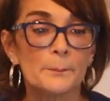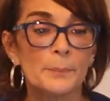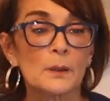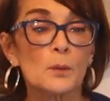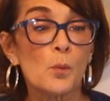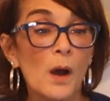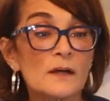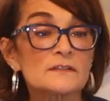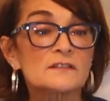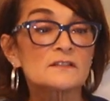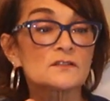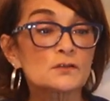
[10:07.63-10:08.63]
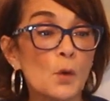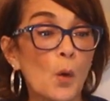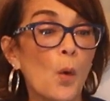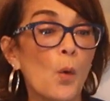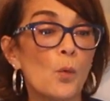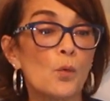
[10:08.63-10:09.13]
But it was
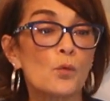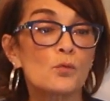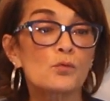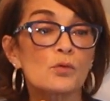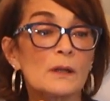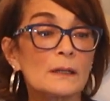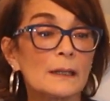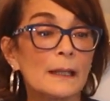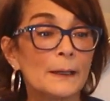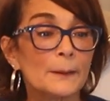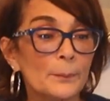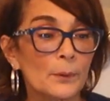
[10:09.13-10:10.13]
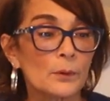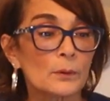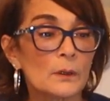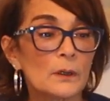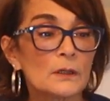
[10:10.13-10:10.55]
so relatable.